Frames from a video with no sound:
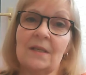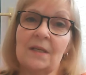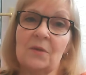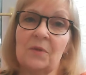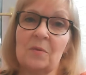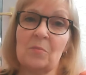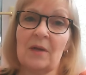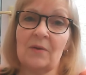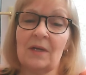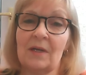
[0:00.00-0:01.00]
I know in
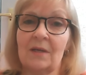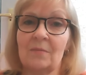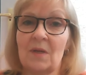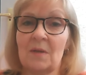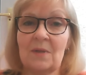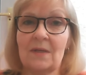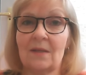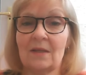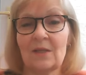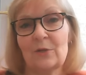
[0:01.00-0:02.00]
America and maybe
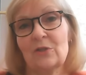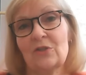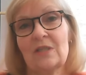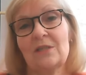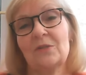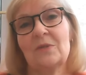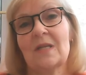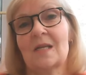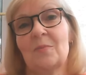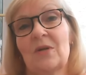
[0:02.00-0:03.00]
other countries you
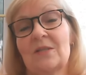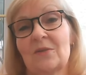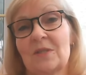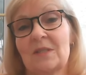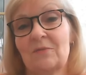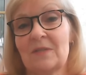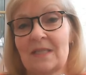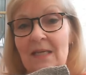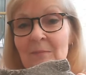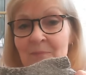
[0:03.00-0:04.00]
celebrate on a different
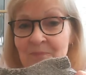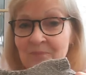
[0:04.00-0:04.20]
day.